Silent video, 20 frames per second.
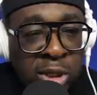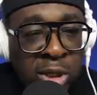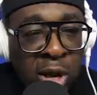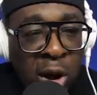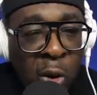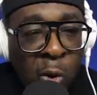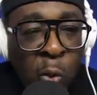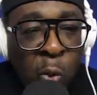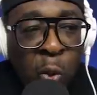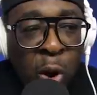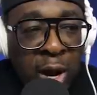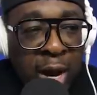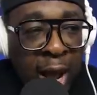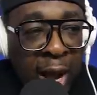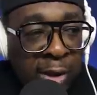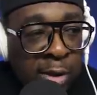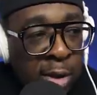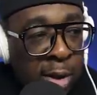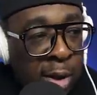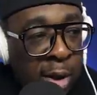song "What That
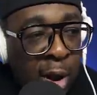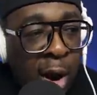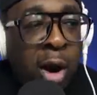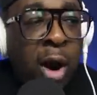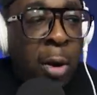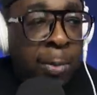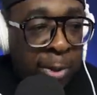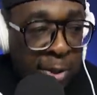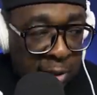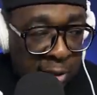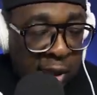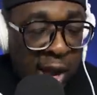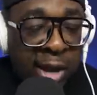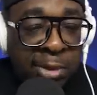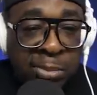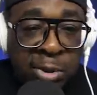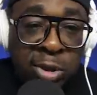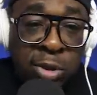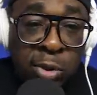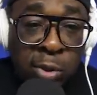a couple of
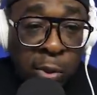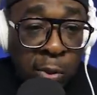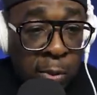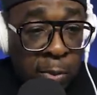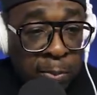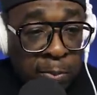times too.